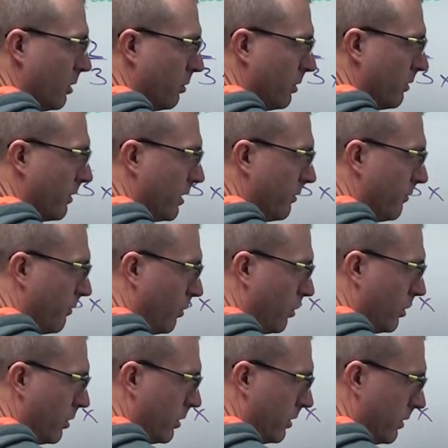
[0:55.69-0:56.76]
We write
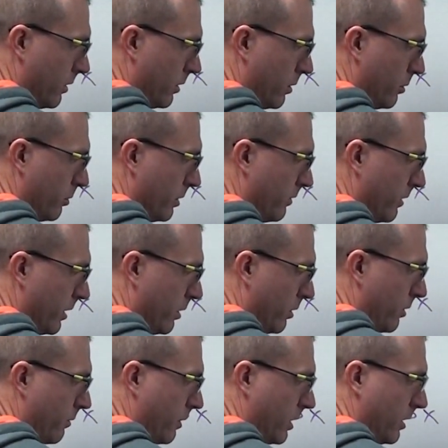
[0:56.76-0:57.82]
4, we write
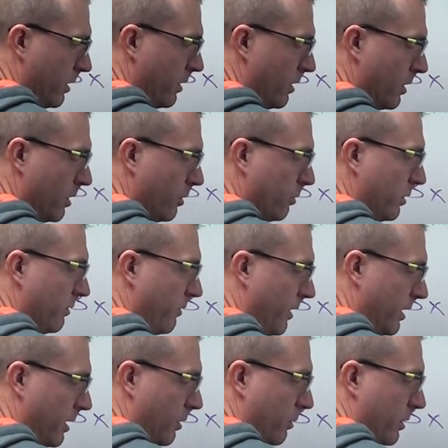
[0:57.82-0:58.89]
3, we
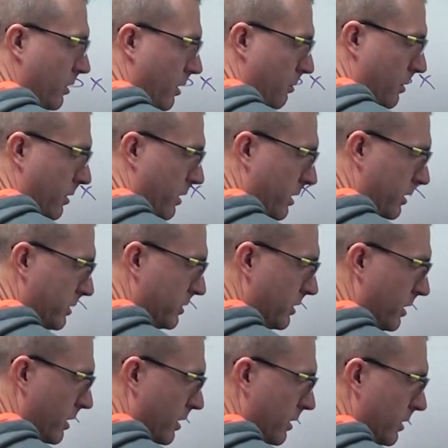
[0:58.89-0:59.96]
find out what number it is.
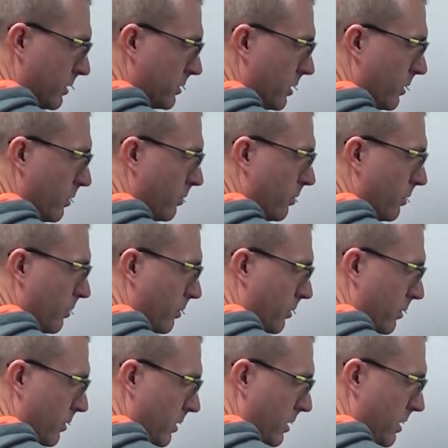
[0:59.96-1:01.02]
So
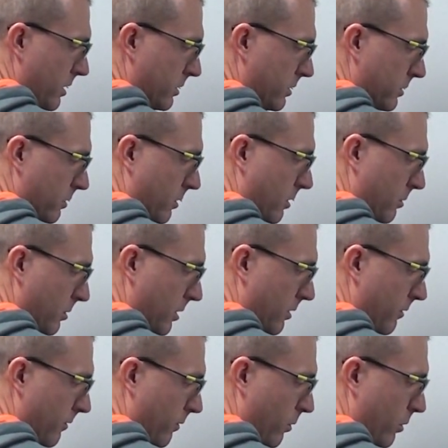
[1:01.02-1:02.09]
this is going to be
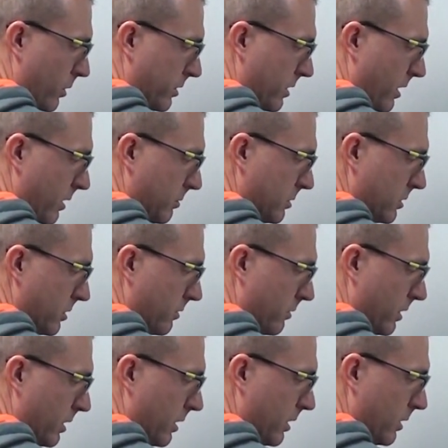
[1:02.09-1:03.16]
4 times
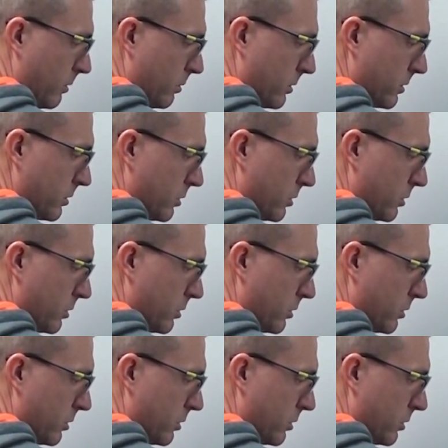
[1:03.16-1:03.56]
3 equals